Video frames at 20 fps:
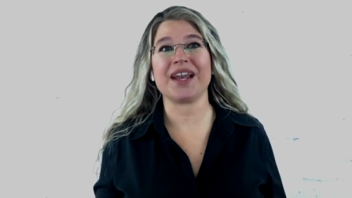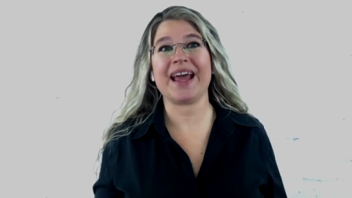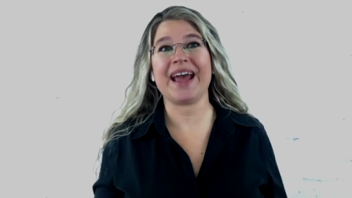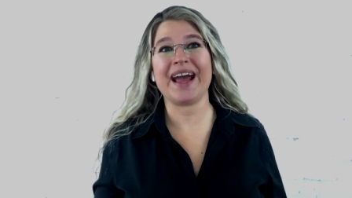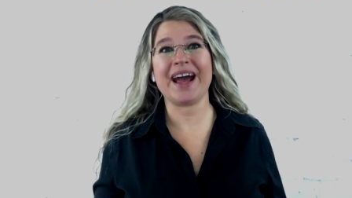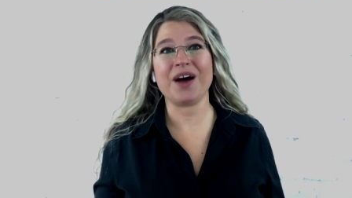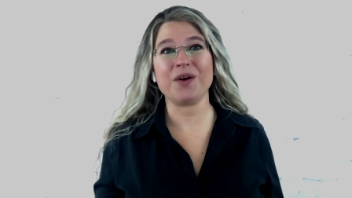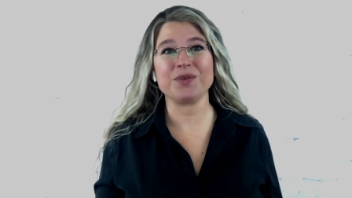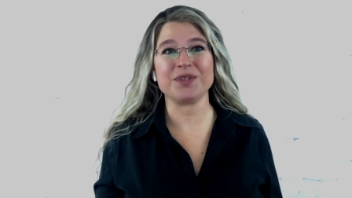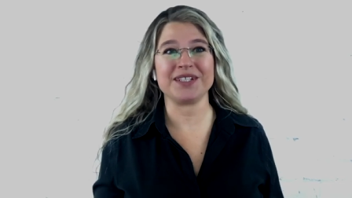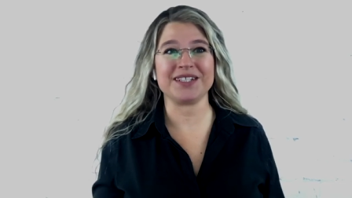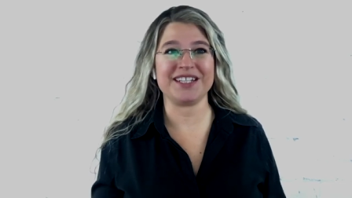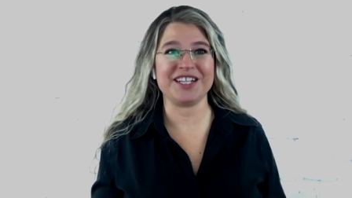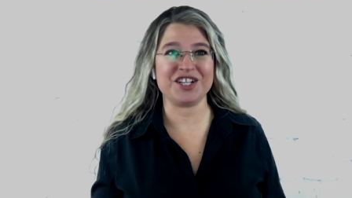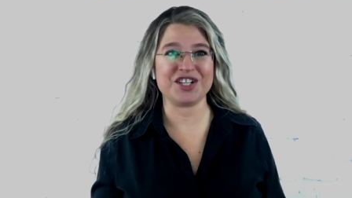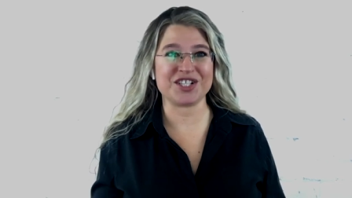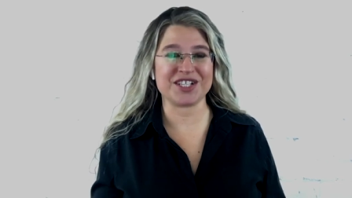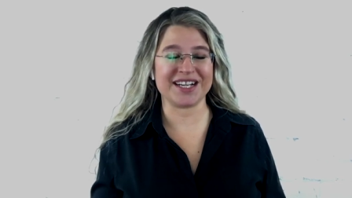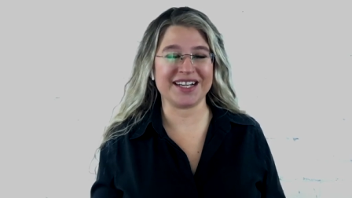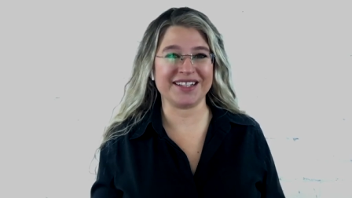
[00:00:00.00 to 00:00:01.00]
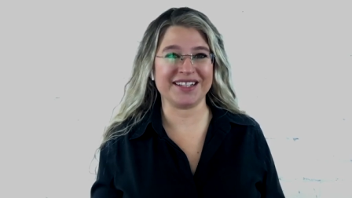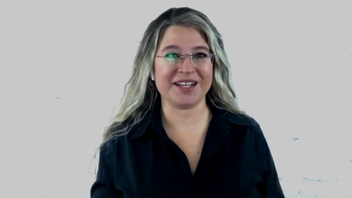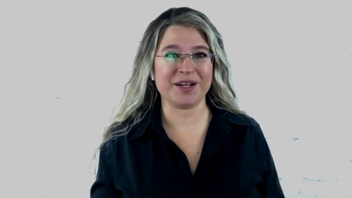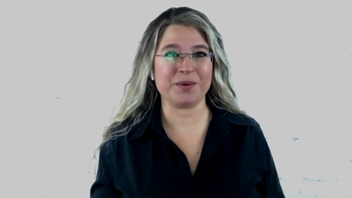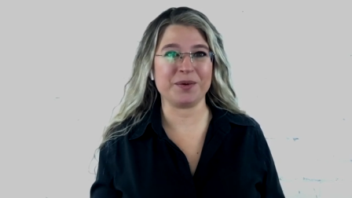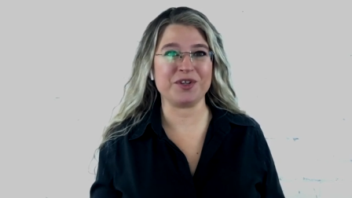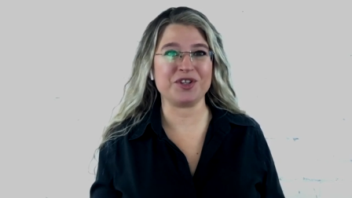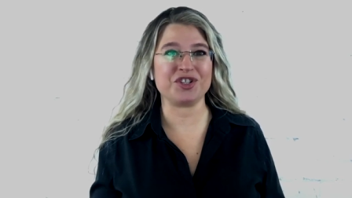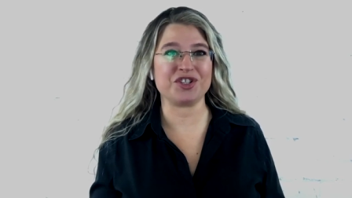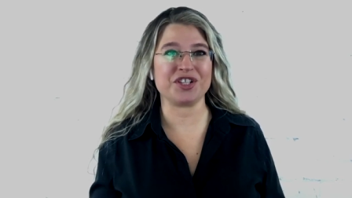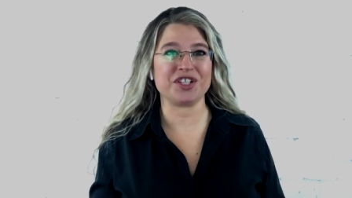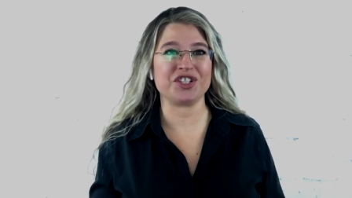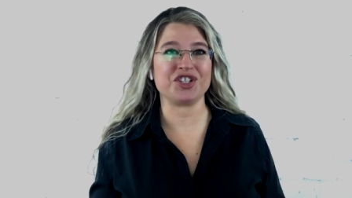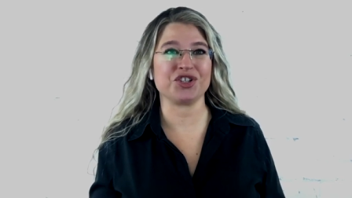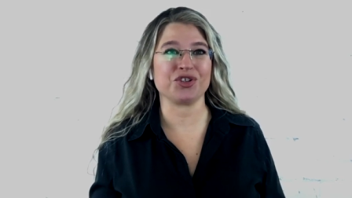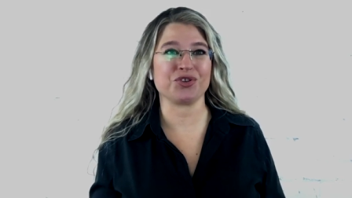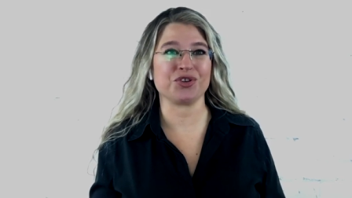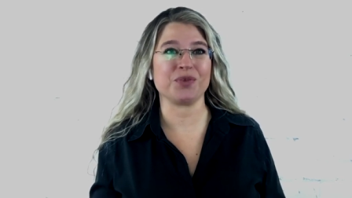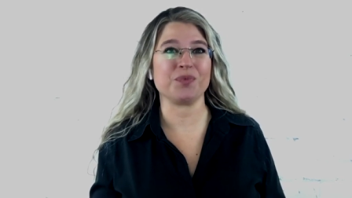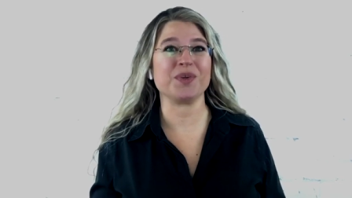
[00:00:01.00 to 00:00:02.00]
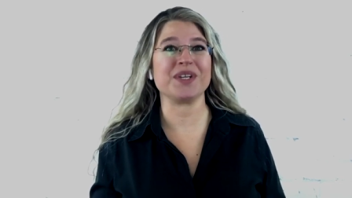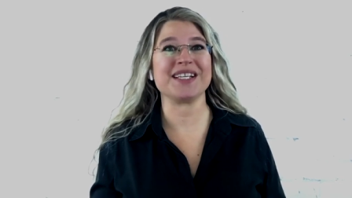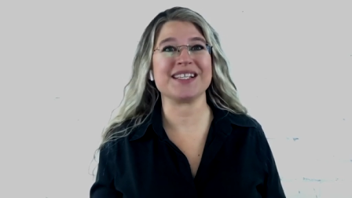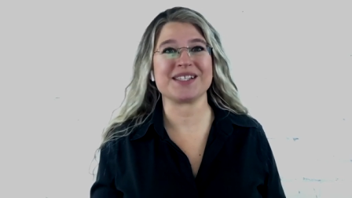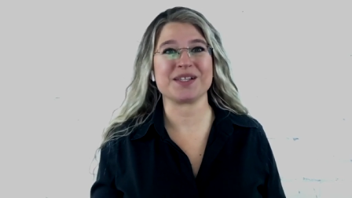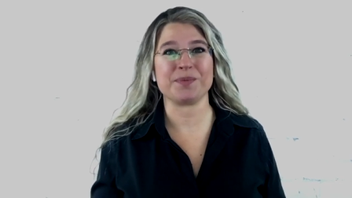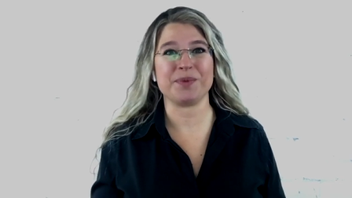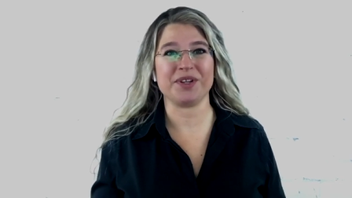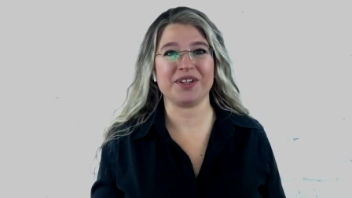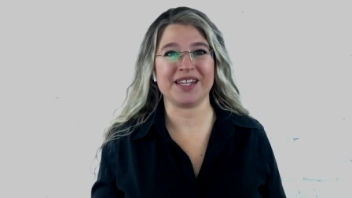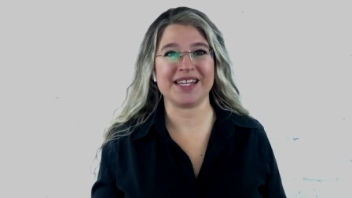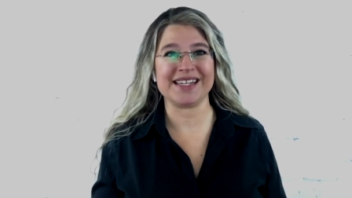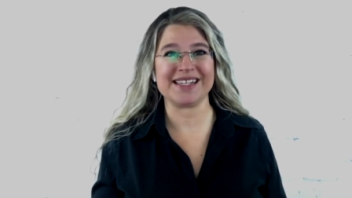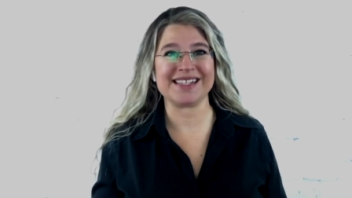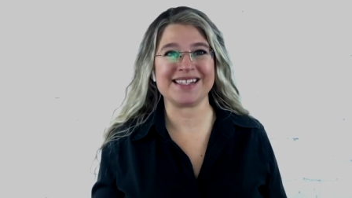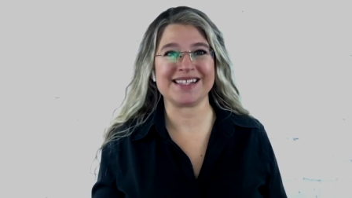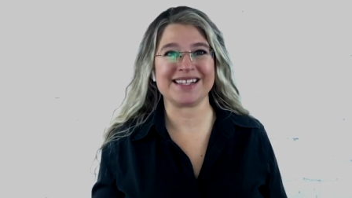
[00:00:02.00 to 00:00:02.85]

how to teach sign language to children with disabilities.